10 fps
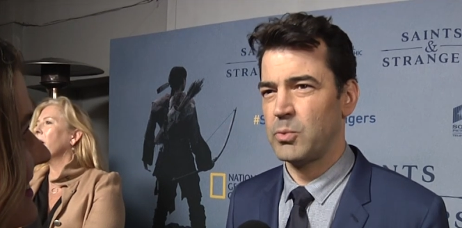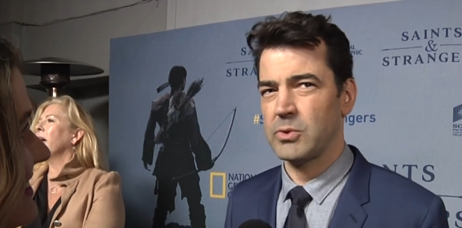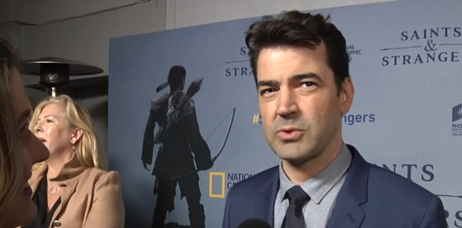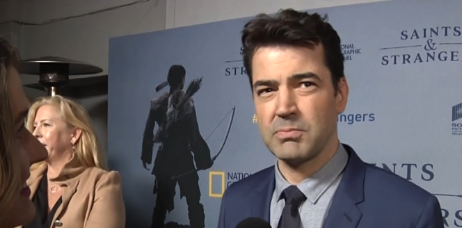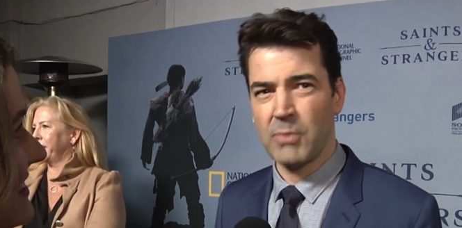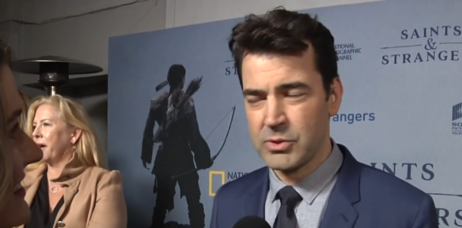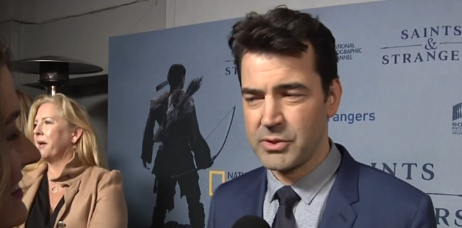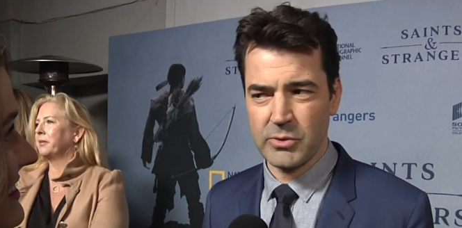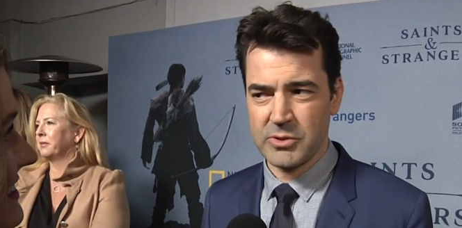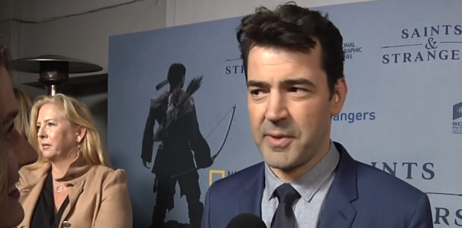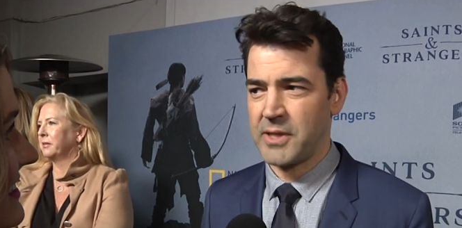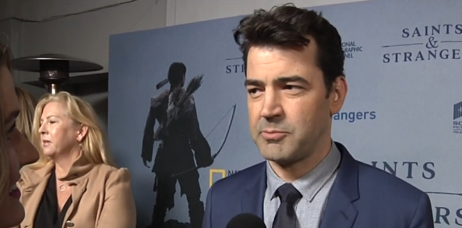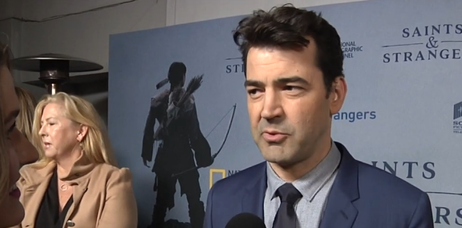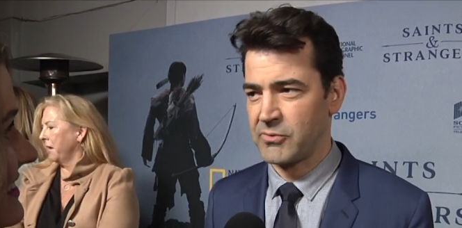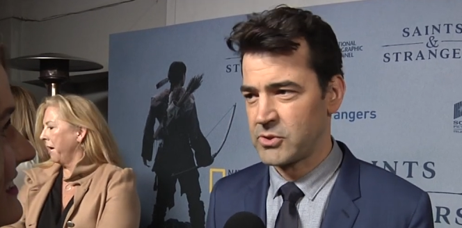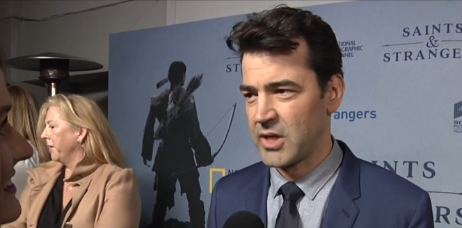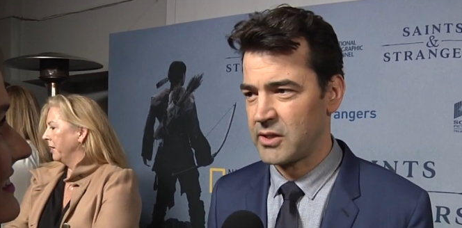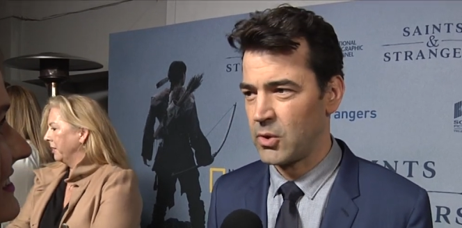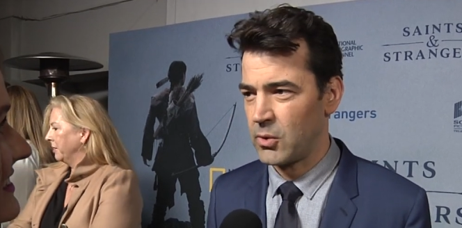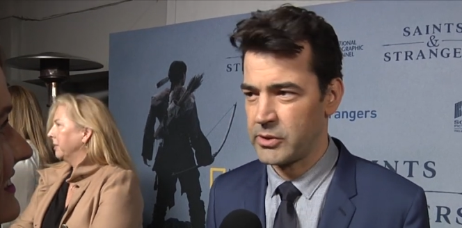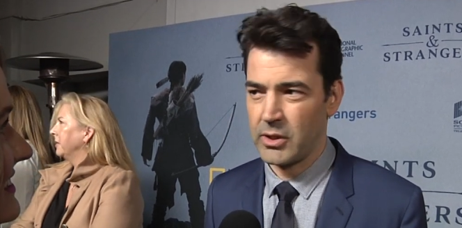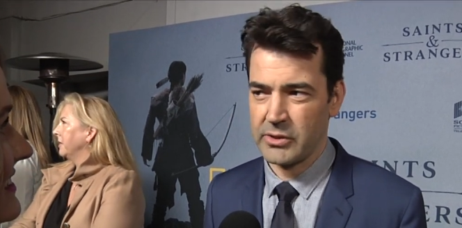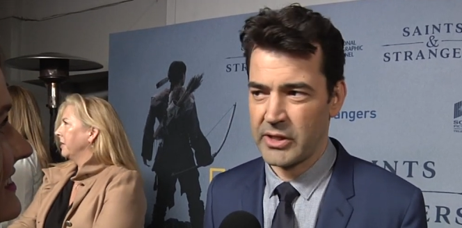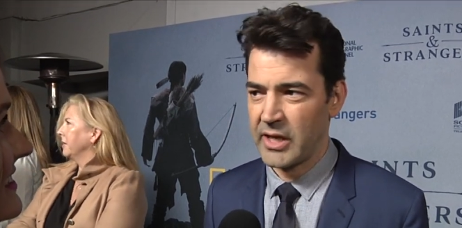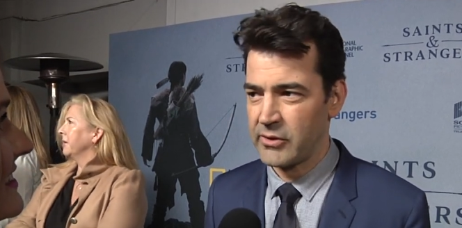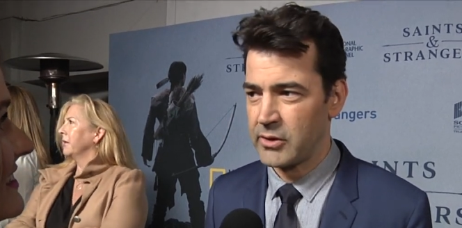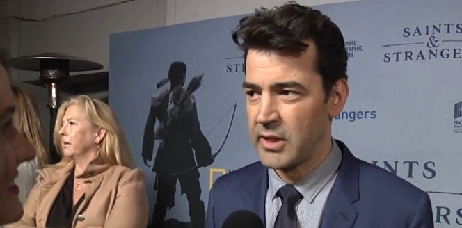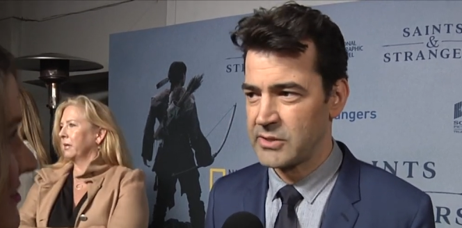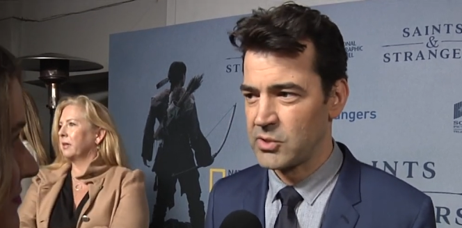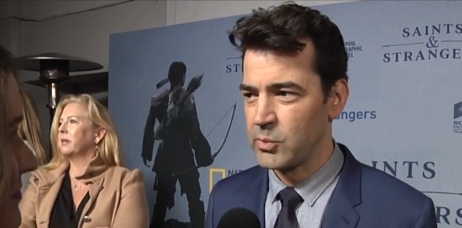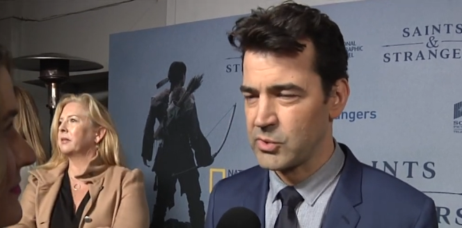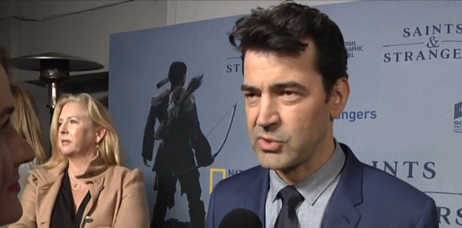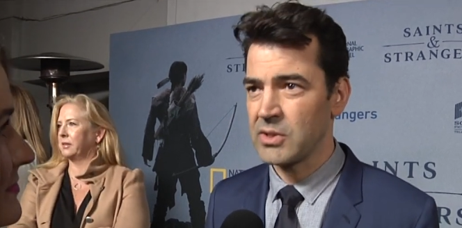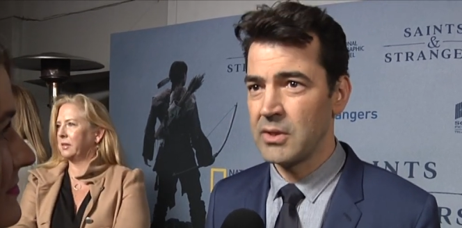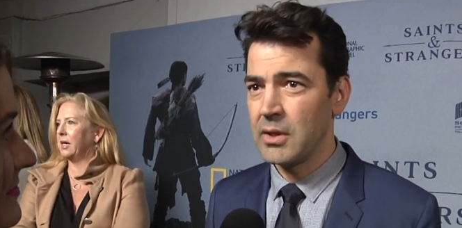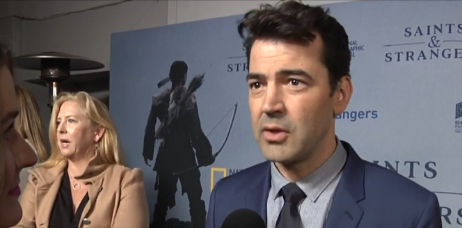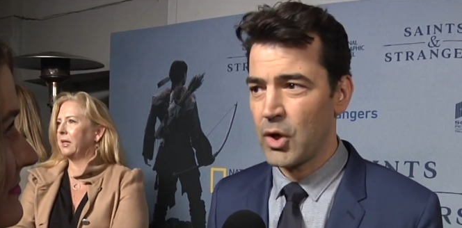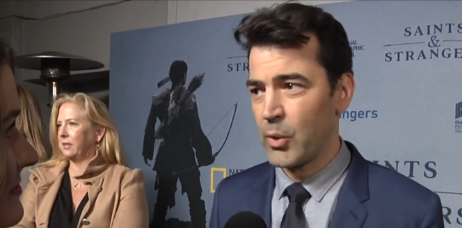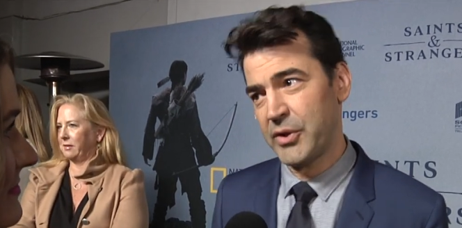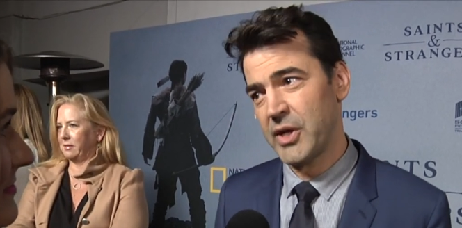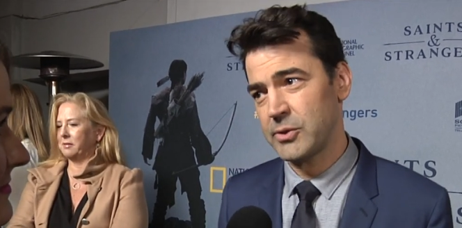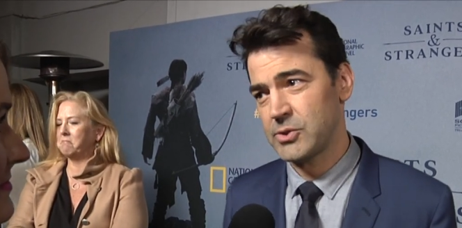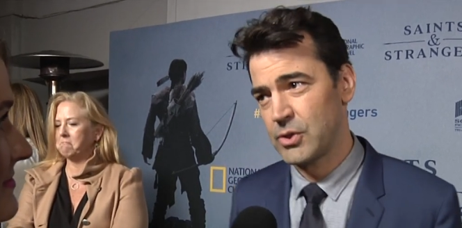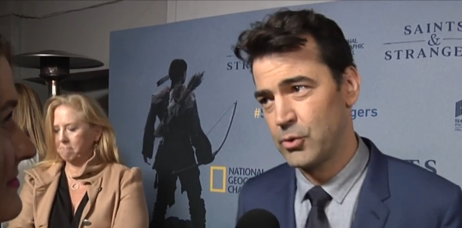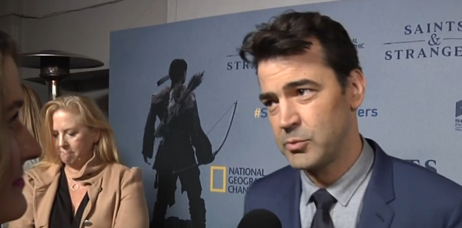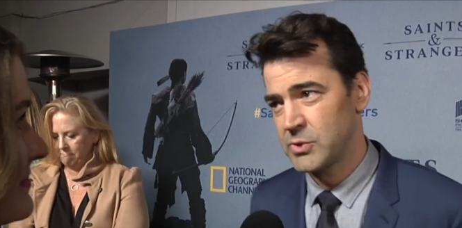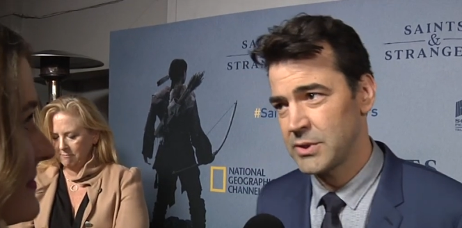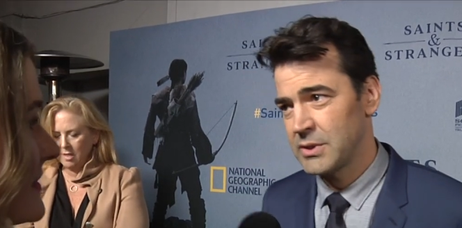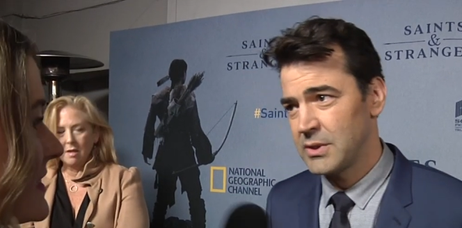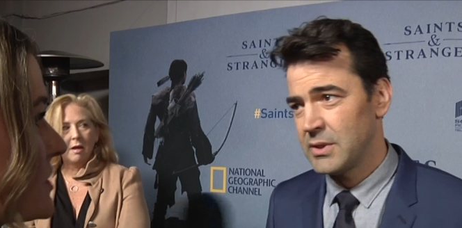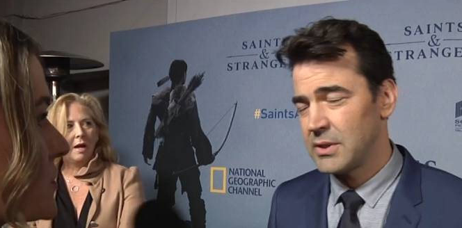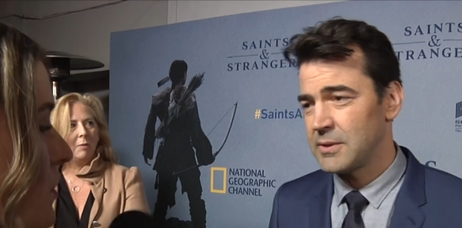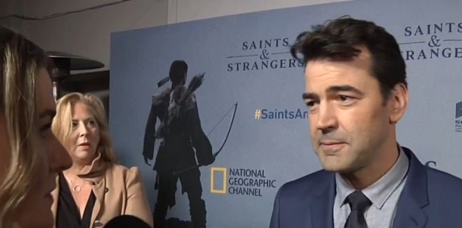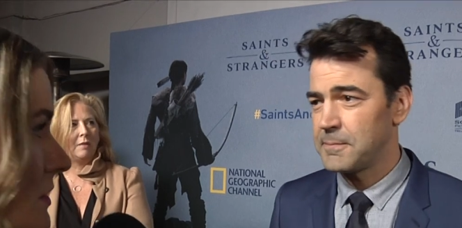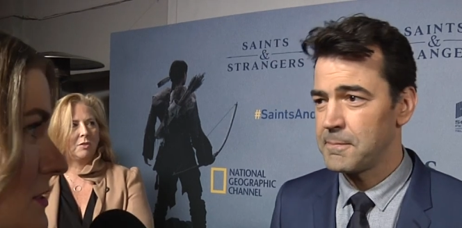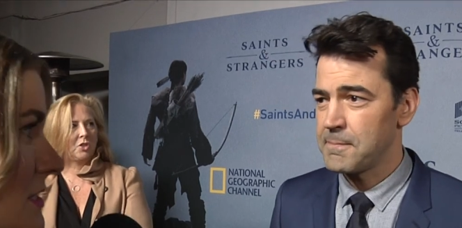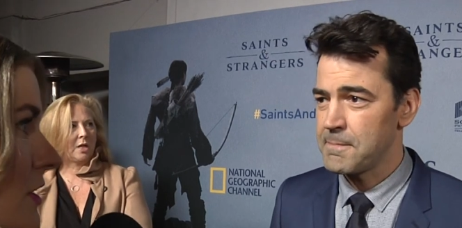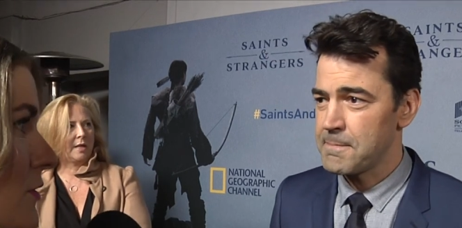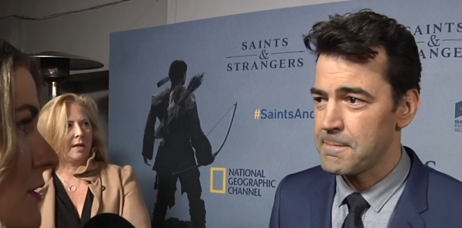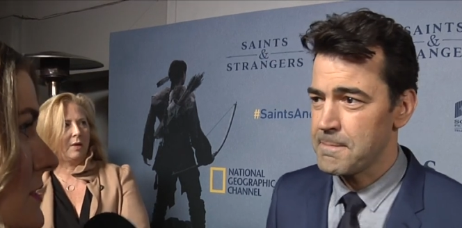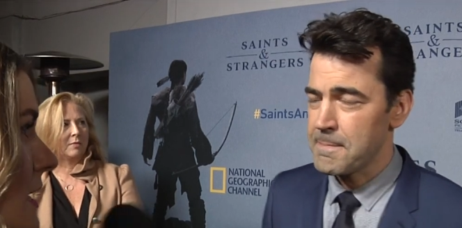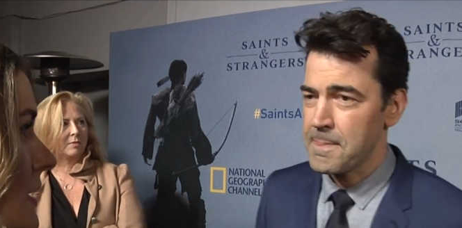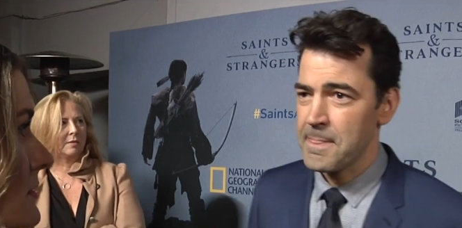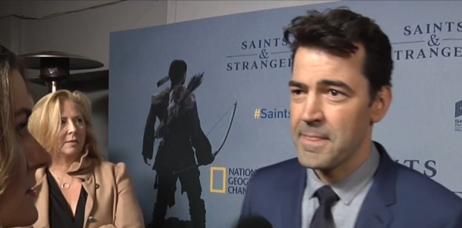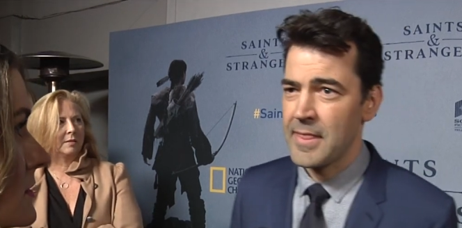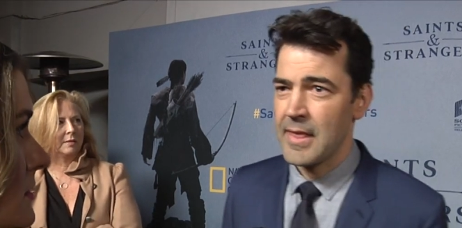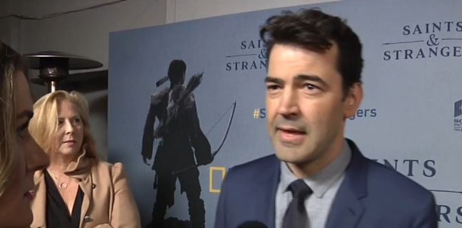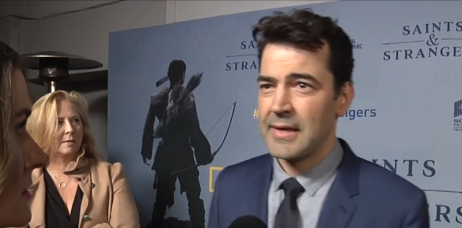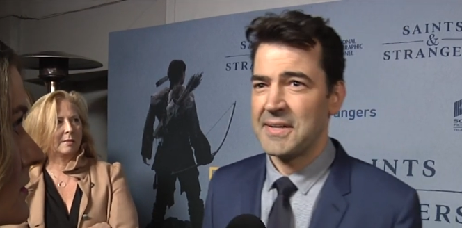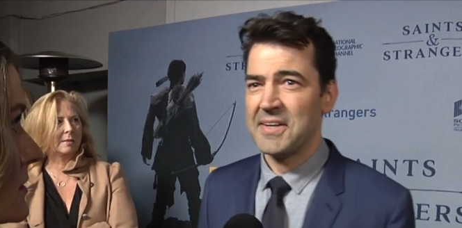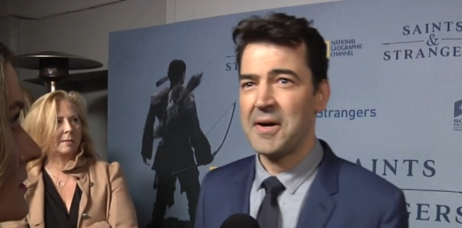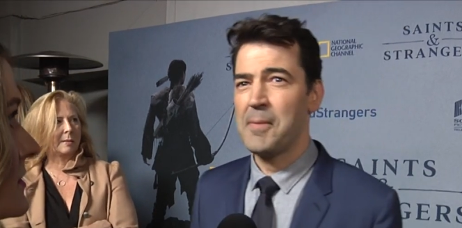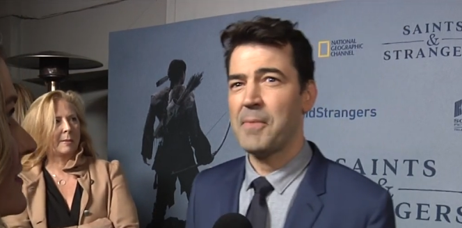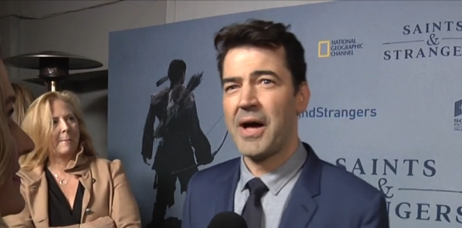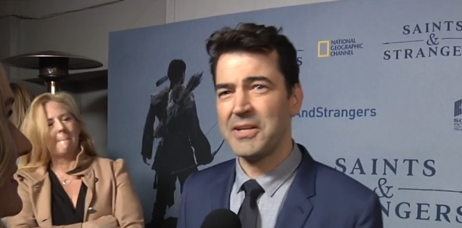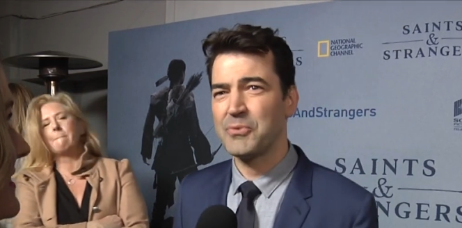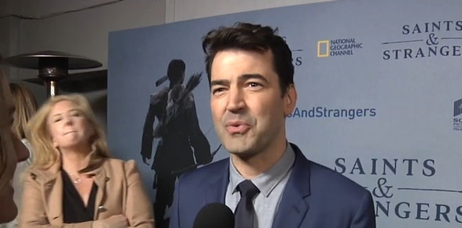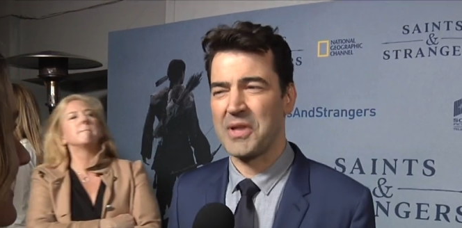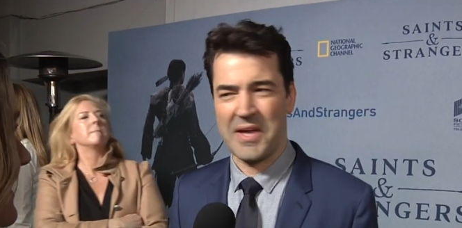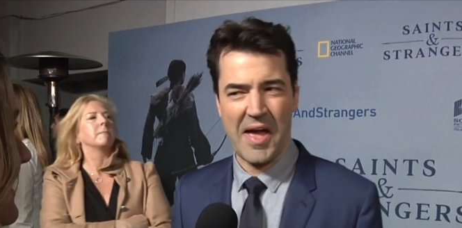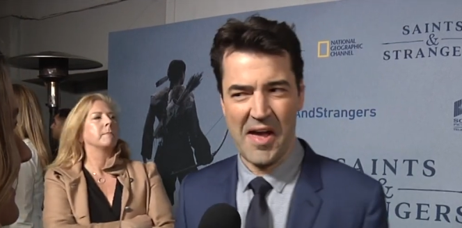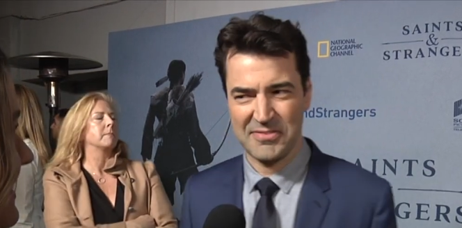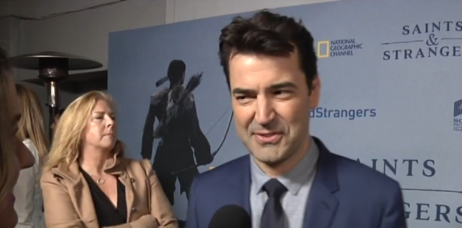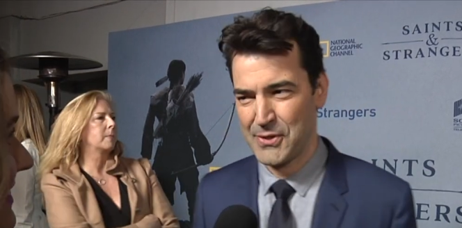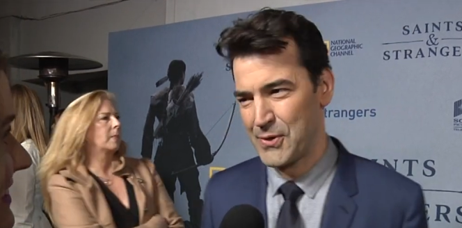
Speaker 1: was mostly responsible for trying to hold it all together as it was going down the tubes.
Speaker 2: Did you hold it all together on set?
Speaker 1: Um,
Speaker 2: I
Speaker 1: didn't really have to,